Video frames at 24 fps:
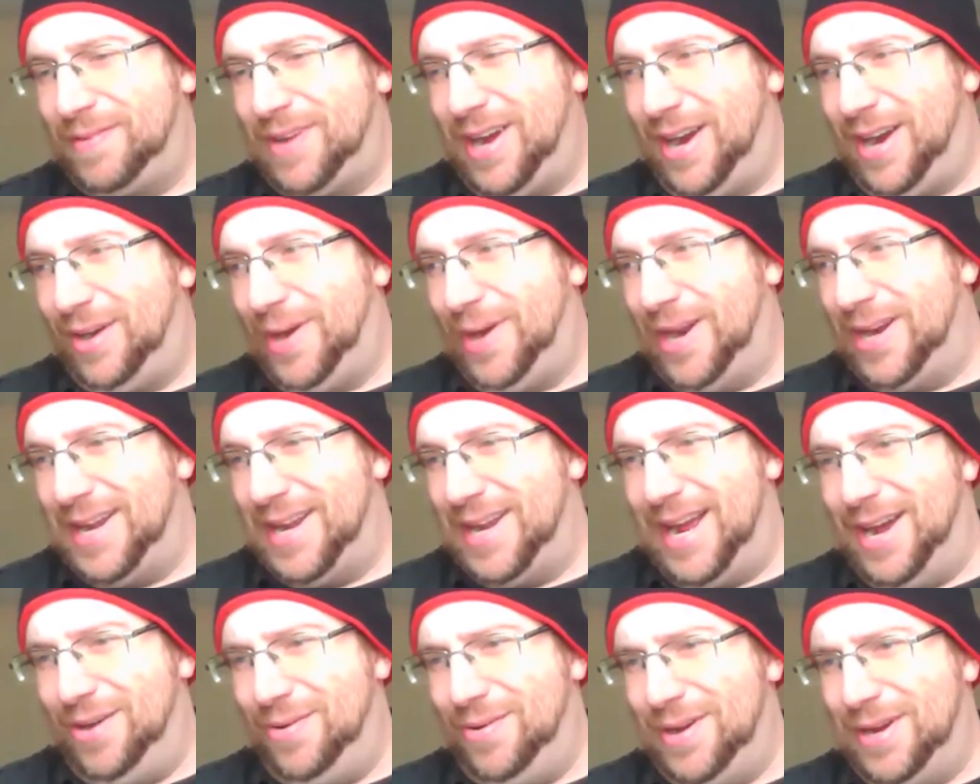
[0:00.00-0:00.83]
I've got right
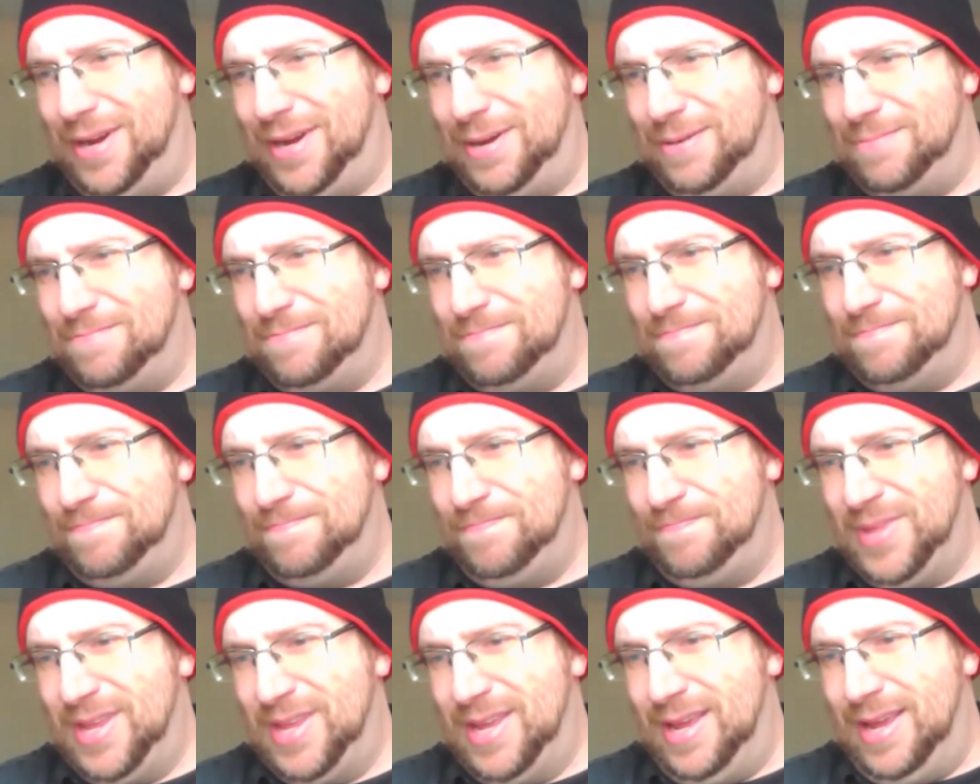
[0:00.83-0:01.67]
now. Um,
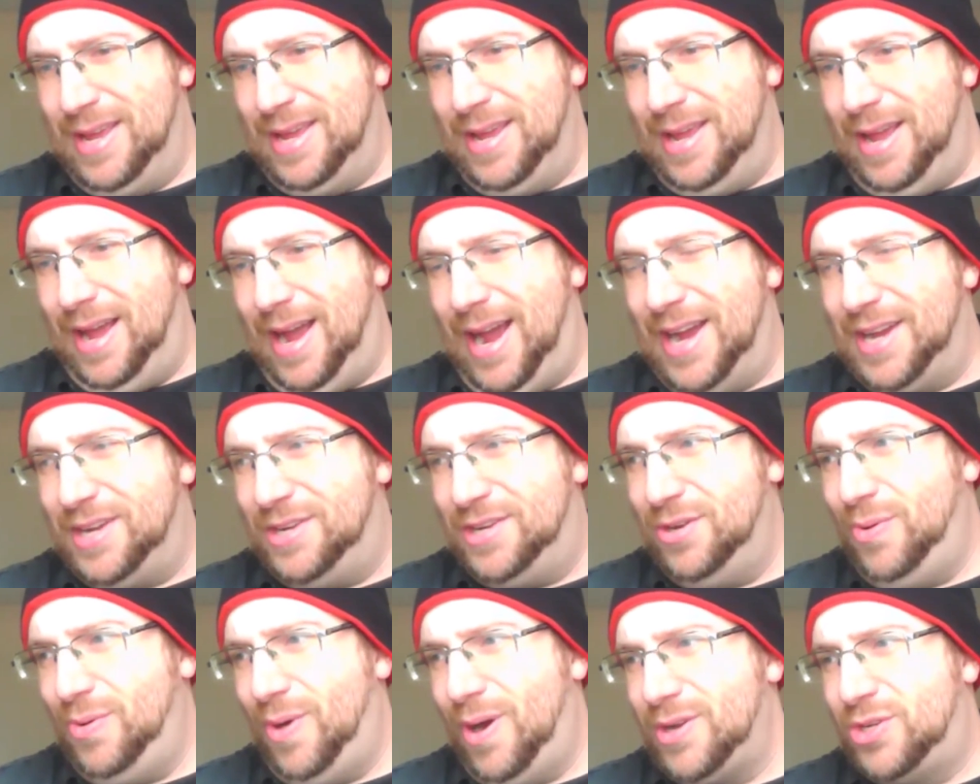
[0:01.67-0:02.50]
I
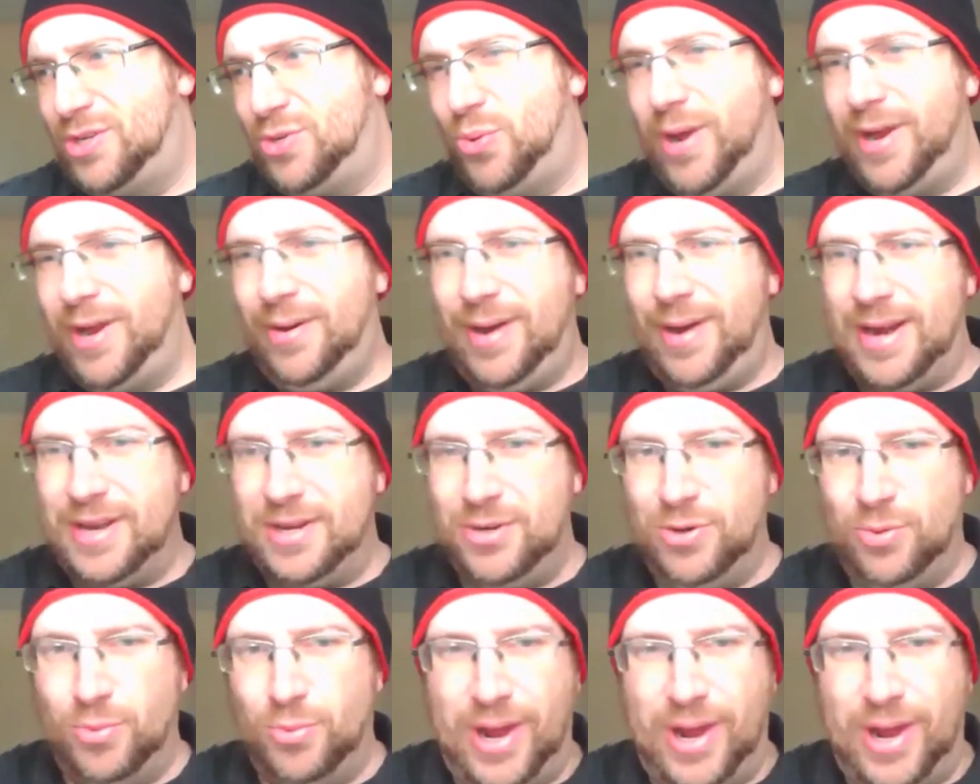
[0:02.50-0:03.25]
do on Twitter. I do